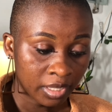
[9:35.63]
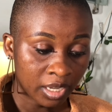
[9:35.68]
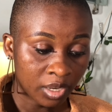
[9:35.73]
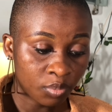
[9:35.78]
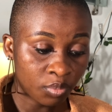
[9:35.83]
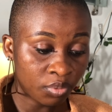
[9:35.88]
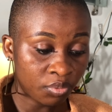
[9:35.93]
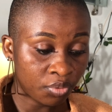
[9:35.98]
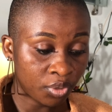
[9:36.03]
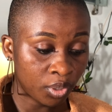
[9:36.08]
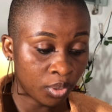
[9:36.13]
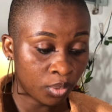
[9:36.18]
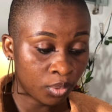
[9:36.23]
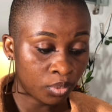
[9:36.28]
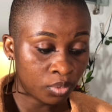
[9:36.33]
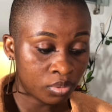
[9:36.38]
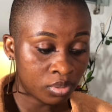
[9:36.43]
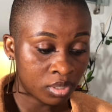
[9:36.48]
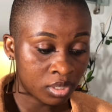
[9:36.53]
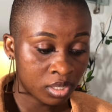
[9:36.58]

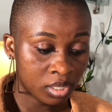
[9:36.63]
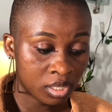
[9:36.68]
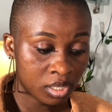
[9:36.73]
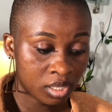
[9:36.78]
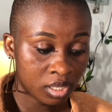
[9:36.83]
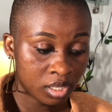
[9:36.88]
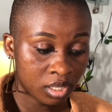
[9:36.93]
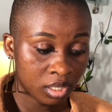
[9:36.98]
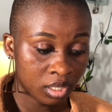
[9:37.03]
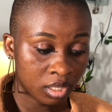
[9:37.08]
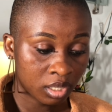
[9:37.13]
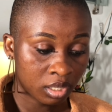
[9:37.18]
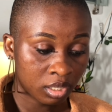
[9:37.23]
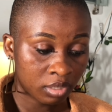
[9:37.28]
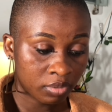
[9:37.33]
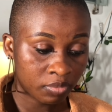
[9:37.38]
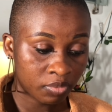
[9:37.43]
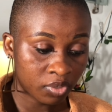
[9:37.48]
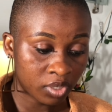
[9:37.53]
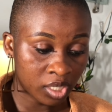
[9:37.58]
reviews
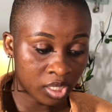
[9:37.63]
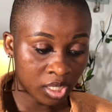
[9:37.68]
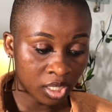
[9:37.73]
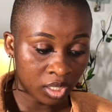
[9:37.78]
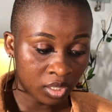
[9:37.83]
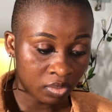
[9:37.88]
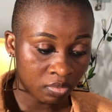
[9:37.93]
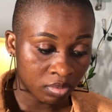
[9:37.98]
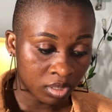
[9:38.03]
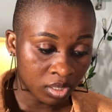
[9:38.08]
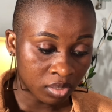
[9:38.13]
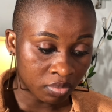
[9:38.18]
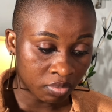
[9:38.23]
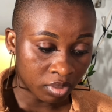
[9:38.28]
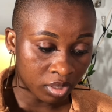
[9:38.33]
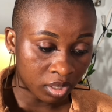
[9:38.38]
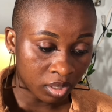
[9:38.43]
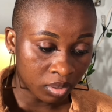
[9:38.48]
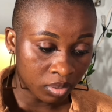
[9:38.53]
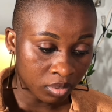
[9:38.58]
for the sake of this
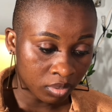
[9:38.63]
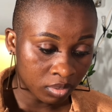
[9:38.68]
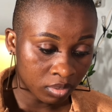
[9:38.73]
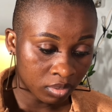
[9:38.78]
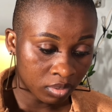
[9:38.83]
video.